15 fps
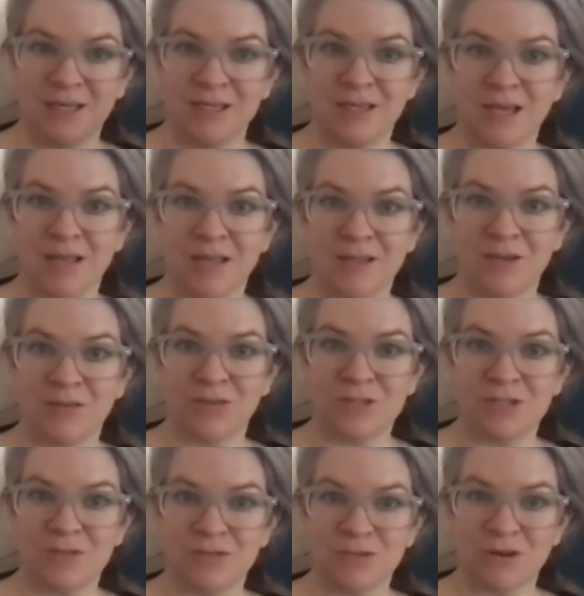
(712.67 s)
at the
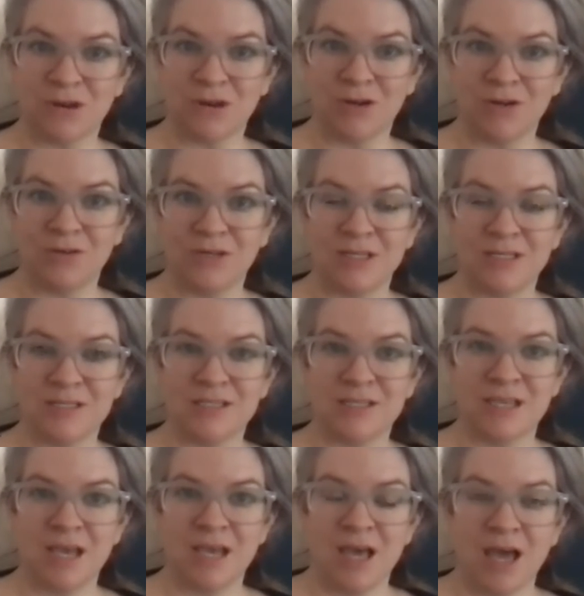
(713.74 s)
University of Toronto is